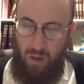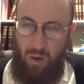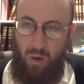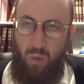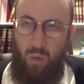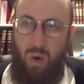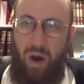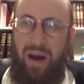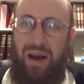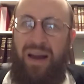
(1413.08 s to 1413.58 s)

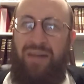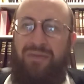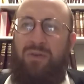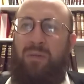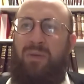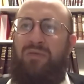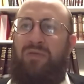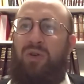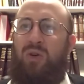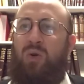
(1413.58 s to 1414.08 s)
Why did
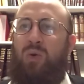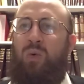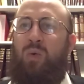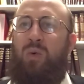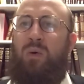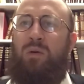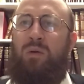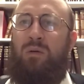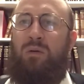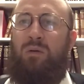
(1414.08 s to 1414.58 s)
Avram Avinu
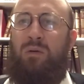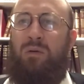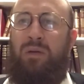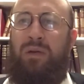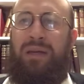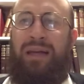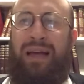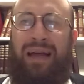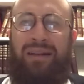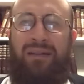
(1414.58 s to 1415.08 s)

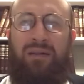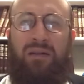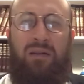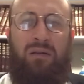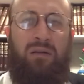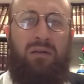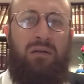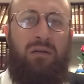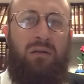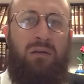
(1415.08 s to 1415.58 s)
get
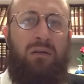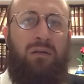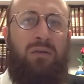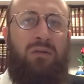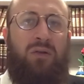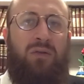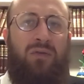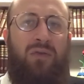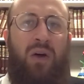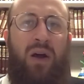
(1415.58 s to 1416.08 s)

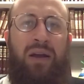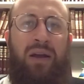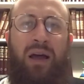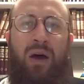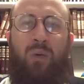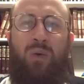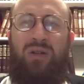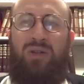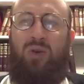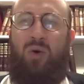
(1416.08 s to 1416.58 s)
to find out
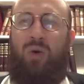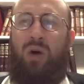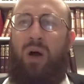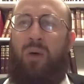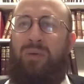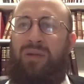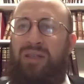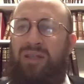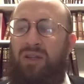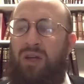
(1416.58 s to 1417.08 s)
what's going on
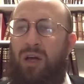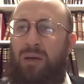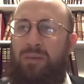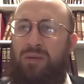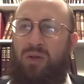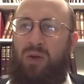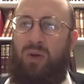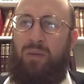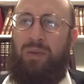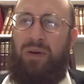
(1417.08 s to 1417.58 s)
with Saddam?
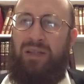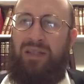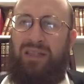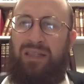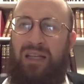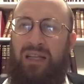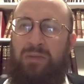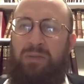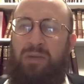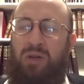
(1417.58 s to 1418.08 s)
So the pasuk
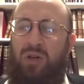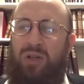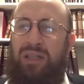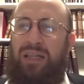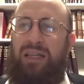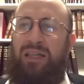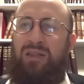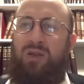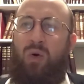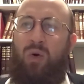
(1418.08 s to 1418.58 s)
says, because
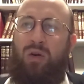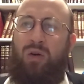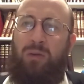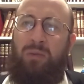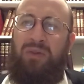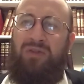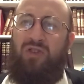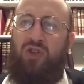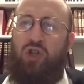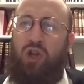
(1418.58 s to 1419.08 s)
he is going to
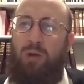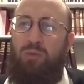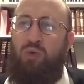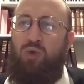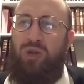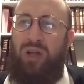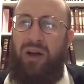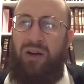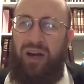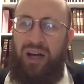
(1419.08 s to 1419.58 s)
be Vishamu
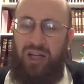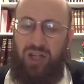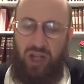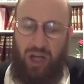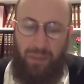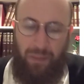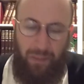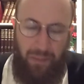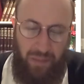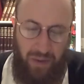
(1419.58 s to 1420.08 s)
Derech
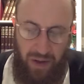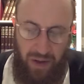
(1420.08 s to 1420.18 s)
Hashem.